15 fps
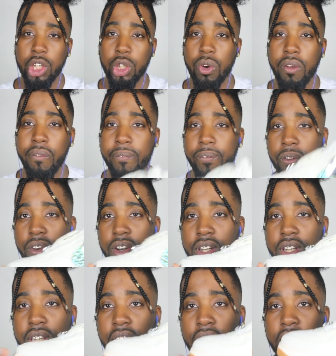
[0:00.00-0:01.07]
Jordan
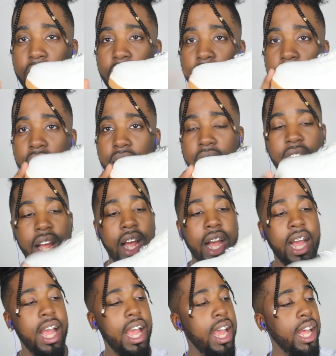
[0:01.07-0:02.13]
4s, and
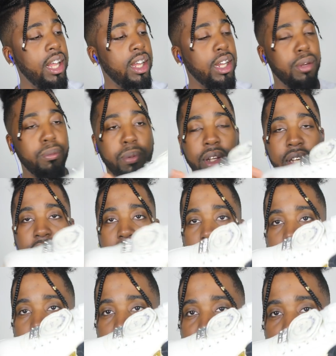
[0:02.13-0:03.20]
I had to complete
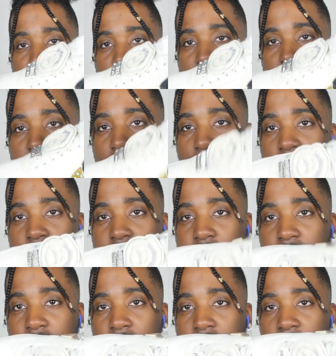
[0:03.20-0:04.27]
the set with the Travis
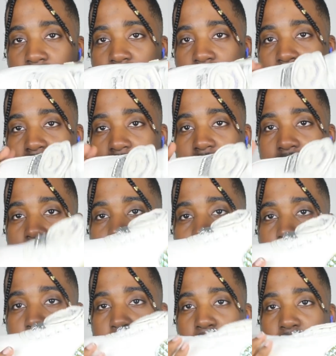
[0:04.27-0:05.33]
Scott
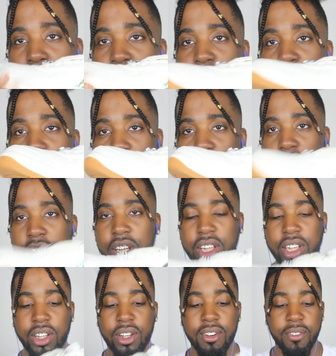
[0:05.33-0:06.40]
Air Force
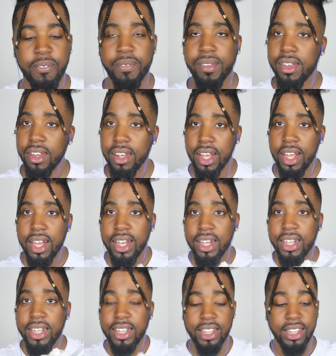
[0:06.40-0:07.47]
One. So
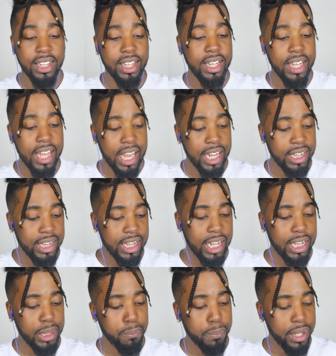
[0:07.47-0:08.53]
this is a
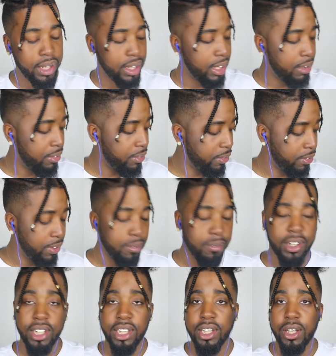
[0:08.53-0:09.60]
nice pickup for me.